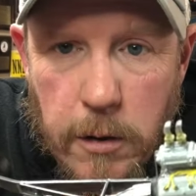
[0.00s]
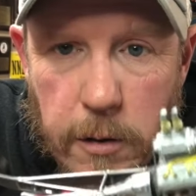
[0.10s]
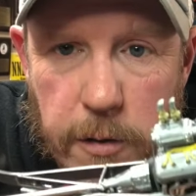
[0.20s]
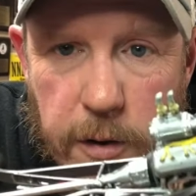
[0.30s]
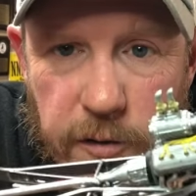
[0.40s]

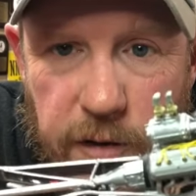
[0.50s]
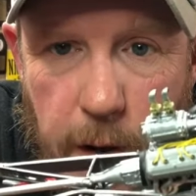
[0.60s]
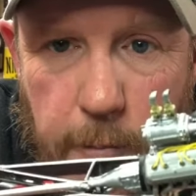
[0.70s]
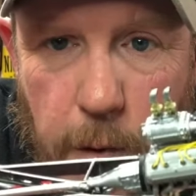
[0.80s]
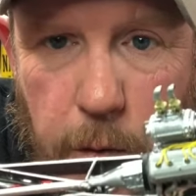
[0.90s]
There's
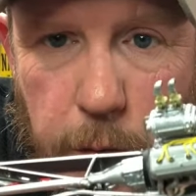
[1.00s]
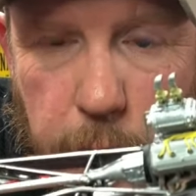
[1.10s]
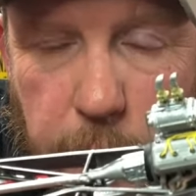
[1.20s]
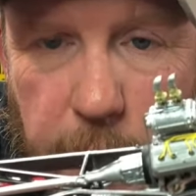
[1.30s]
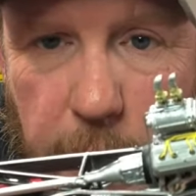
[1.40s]
that
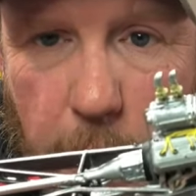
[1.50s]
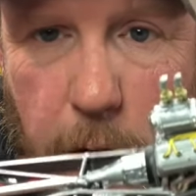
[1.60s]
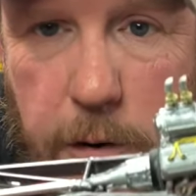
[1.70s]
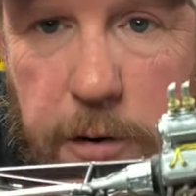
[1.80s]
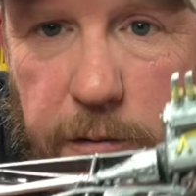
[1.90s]
motor, that
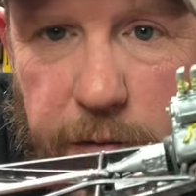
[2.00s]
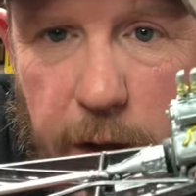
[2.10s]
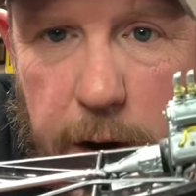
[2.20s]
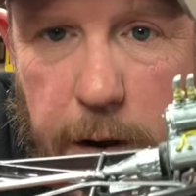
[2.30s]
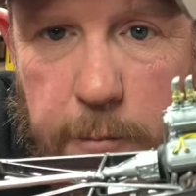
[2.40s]
Arden
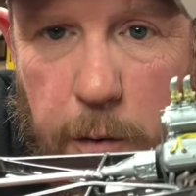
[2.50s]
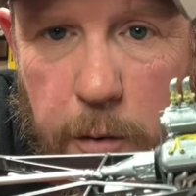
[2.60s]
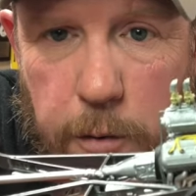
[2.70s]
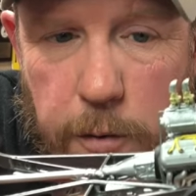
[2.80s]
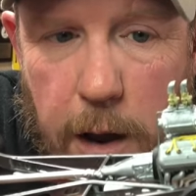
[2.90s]
flathead
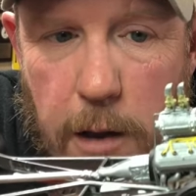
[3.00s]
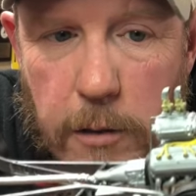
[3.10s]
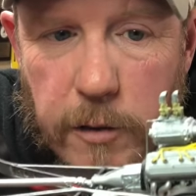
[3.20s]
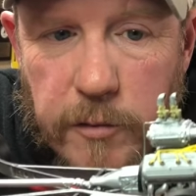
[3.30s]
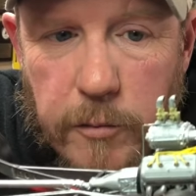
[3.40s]
motor. That
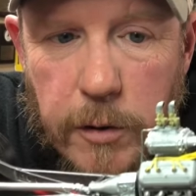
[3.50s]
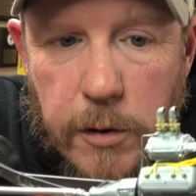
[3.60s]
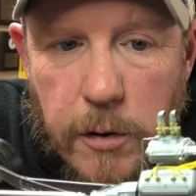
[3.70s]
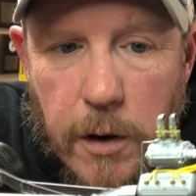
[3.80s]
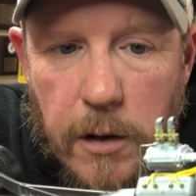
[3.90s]
looks really
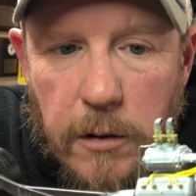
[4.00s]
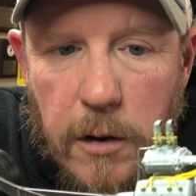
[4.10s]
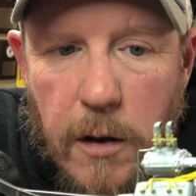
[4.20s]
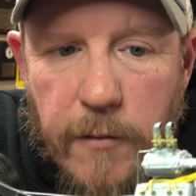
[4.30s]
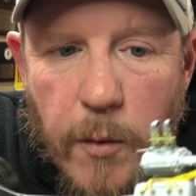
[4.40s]
good. I
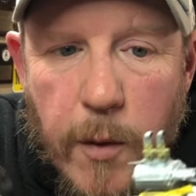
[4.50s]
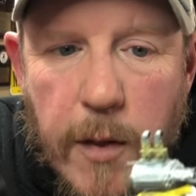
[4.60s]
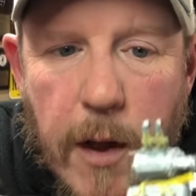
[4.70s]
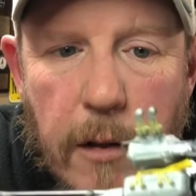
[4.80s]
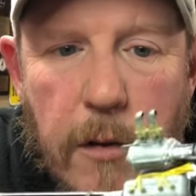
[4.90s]
love the way
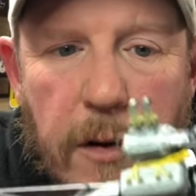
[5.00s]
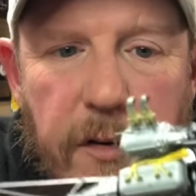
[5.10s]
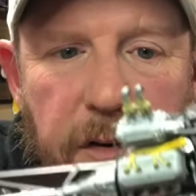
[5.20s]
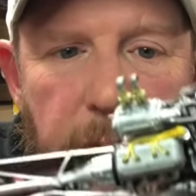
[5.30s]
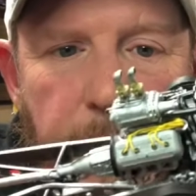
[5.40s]
that
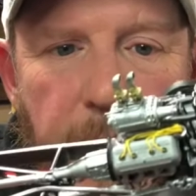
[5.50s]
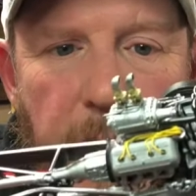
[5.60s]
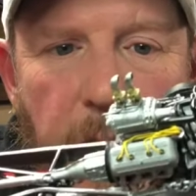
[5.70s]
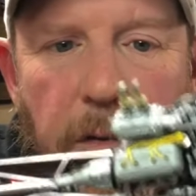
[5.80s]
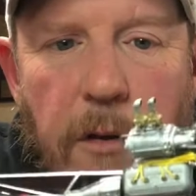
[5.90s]
looks.
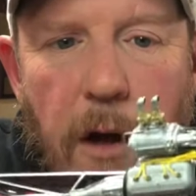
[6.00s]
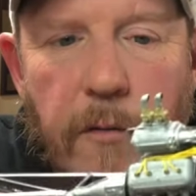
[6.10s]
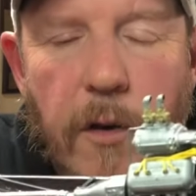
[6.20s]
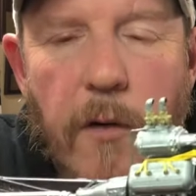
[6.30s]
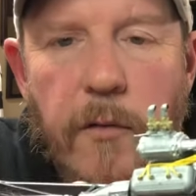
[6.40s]

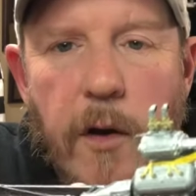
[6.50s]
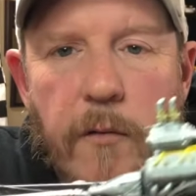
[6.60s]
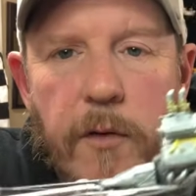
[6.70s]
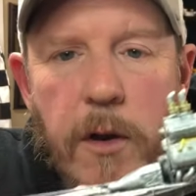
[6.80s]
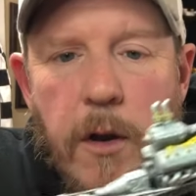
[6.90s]
Love, love,
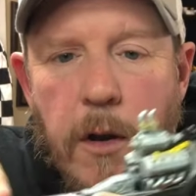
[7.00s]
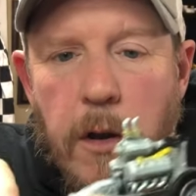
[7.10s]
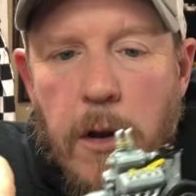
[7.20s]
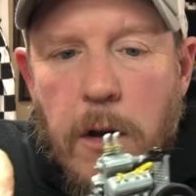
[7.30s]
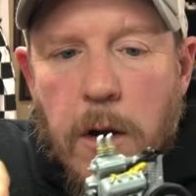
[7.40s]
love.
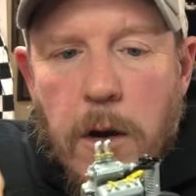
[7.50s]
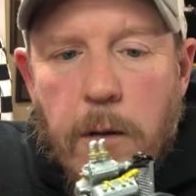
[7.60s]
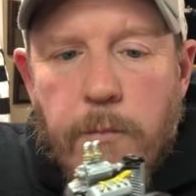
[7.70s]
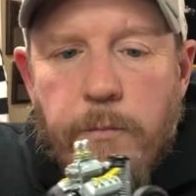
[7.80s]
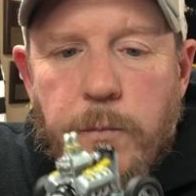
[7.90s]

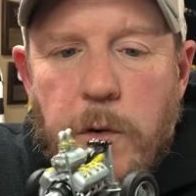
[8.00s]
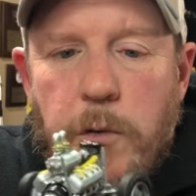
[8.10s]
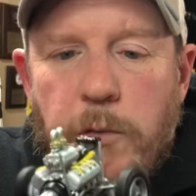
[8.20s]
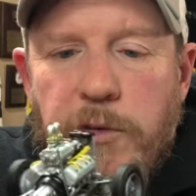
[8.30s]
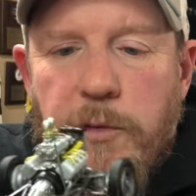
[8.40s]

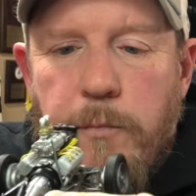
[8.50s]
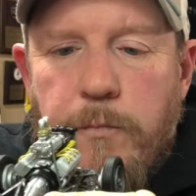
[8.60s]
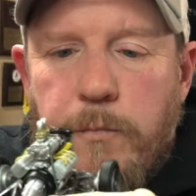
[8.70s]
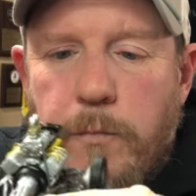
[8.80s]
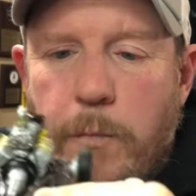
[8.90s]
Use
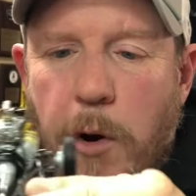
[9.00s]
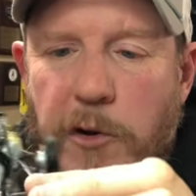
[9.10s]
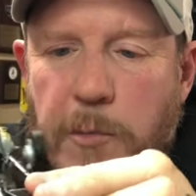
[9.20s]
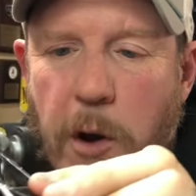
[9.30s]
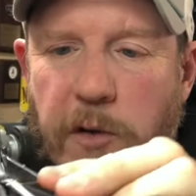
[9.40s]
some
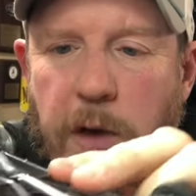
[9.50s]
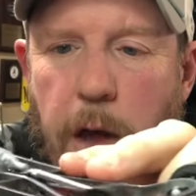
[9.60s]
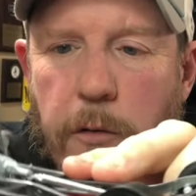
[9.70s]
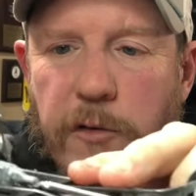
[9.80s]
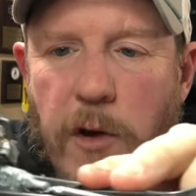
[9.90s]
parts box
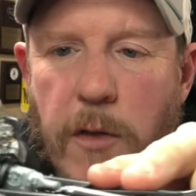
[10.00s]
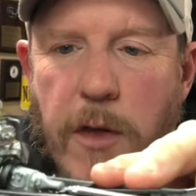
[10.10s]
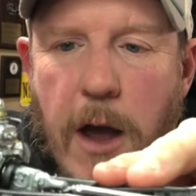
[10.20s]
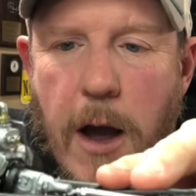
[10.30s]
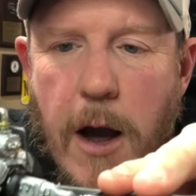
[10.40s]
headers on
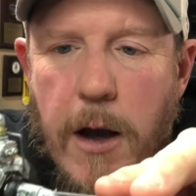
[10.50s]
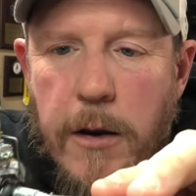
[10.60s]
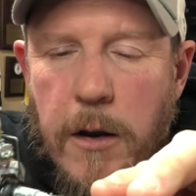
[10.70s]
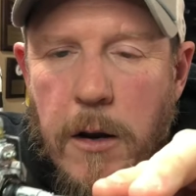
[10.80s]
that.